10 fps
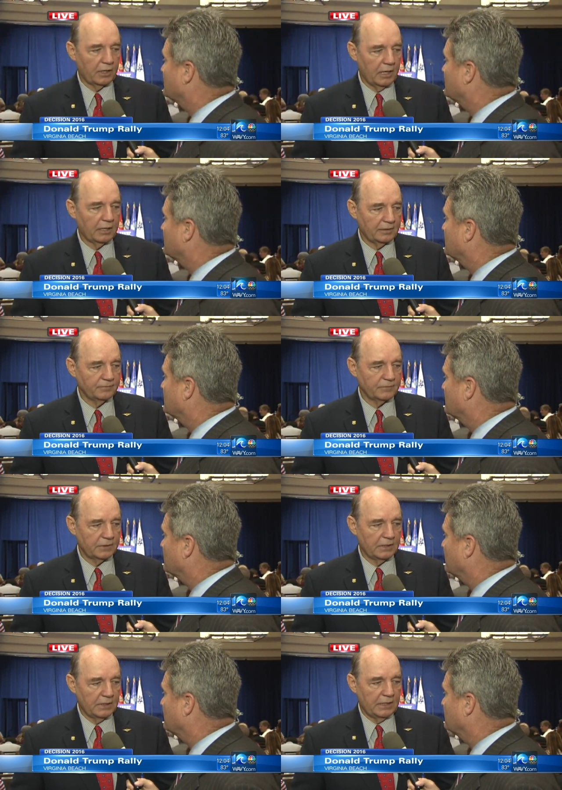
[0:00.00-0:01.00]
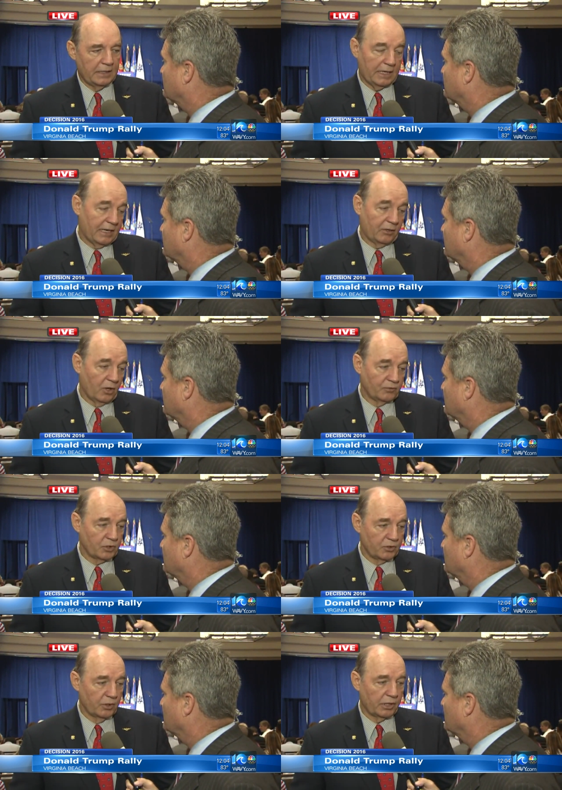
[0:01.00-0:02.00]
Speaker 1: Carolina. I don't know if
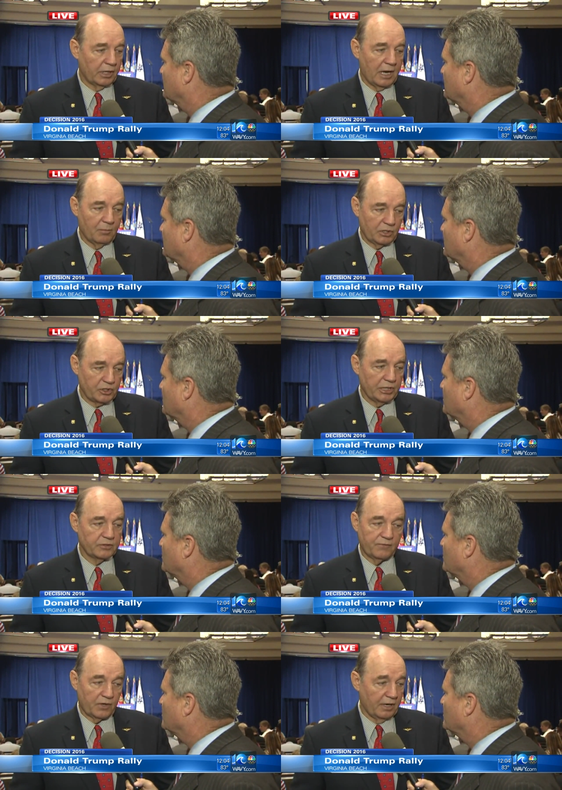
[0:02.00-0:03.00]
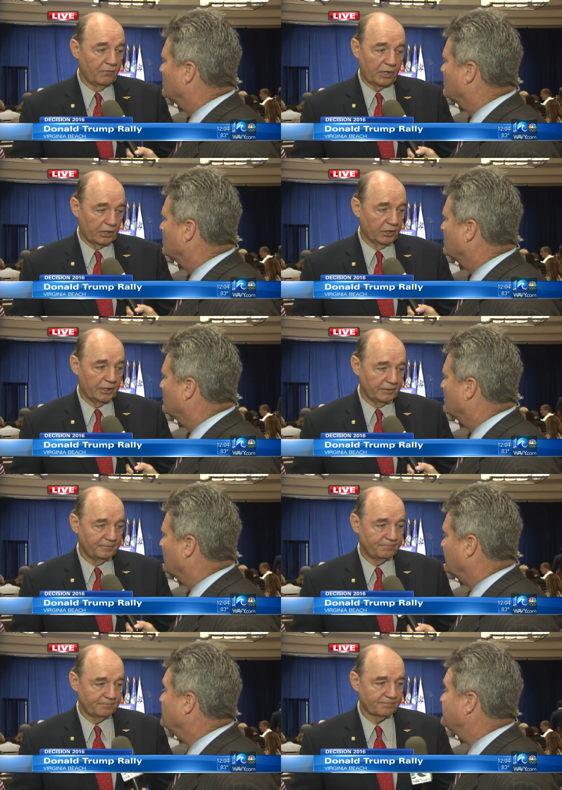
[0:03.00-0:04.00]
she'll do it or not, but she's very, very good.
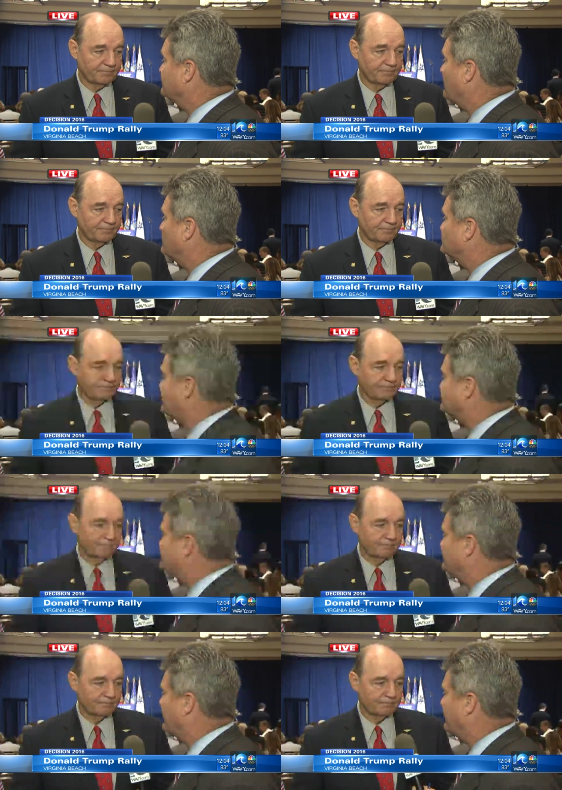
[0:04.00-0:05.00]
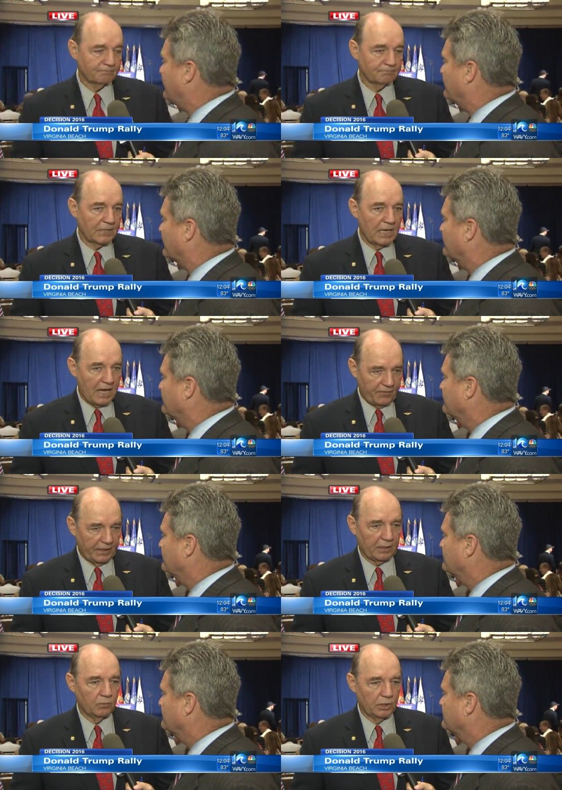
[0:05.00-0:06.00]
Speaker 2: And you think that would change the dynamic?
Speaker 1: I
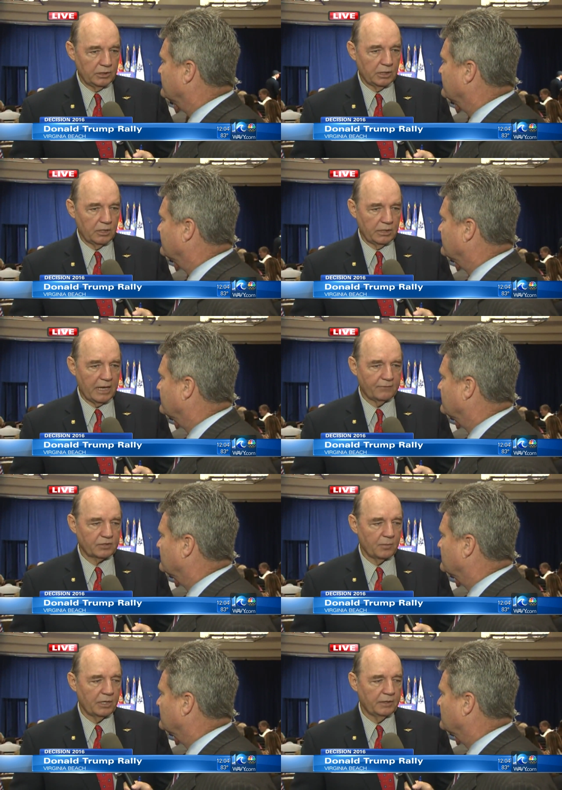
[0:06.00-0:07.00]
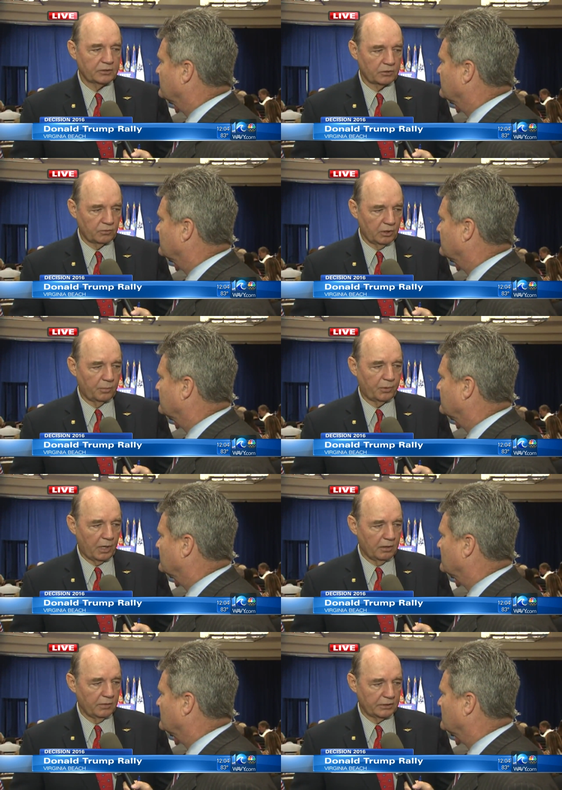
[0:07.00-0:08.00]
think it would. You know, you have somebody that's a real
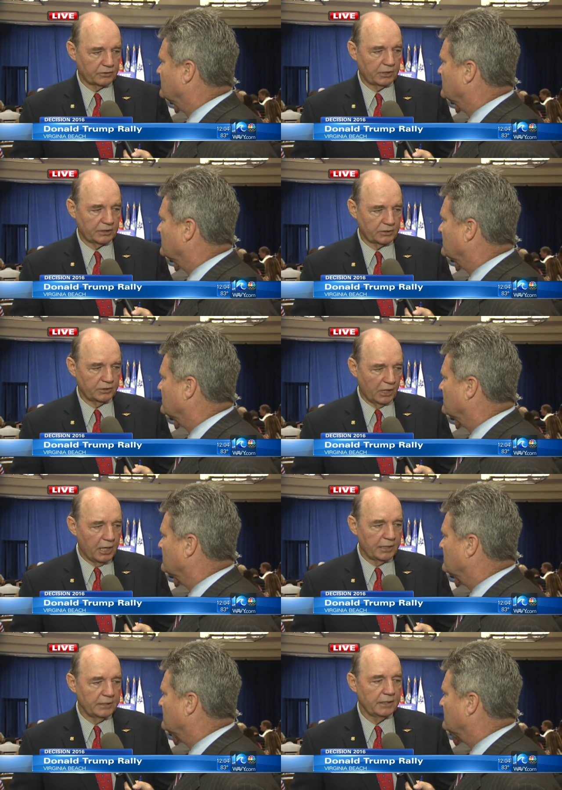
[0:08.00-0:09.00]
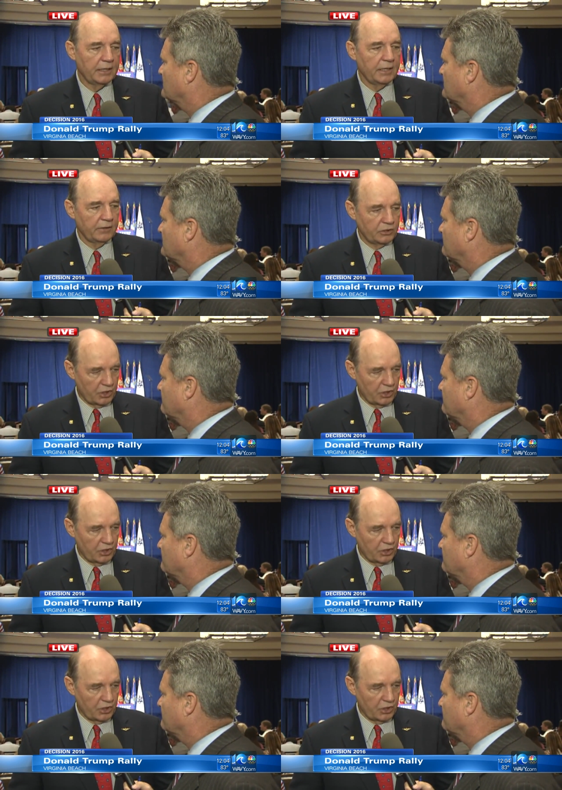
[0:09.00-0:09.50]
pro that's that's done the